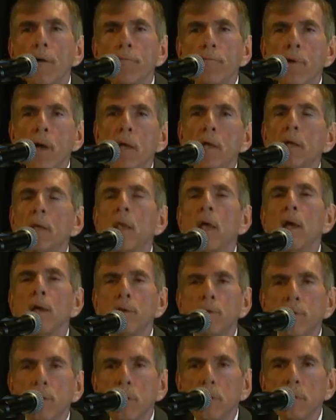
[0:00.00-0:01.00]

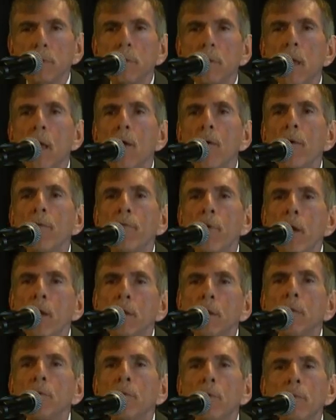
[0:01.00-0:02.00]
regulations. Now,
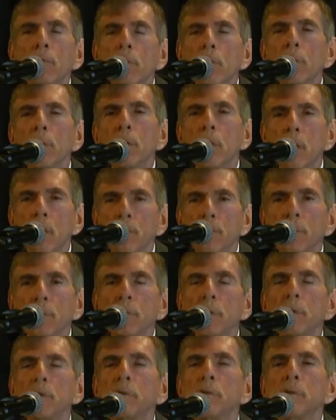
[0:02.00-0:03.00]
effective communication
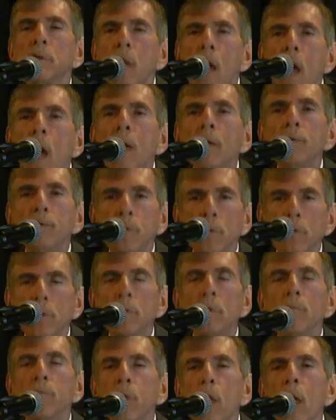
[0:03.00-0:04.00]
does not
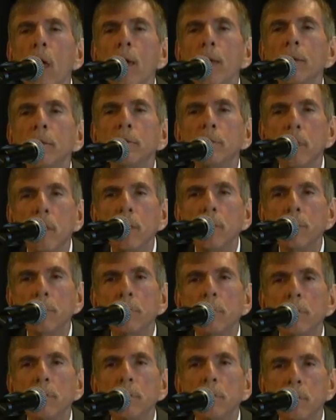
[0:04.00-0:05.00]
just apply to
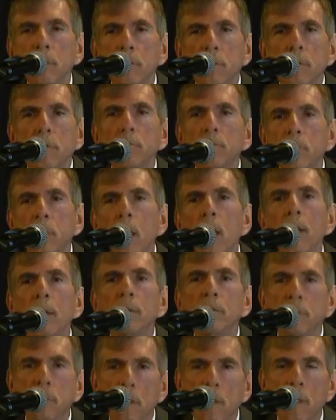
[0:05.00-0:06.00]
sensory systems like
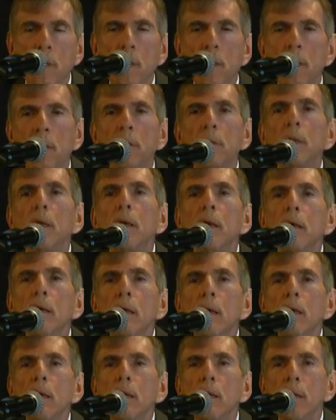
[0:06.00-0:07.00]
seeing and
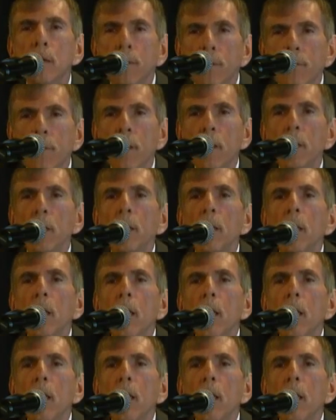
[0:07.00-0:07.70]
hearing.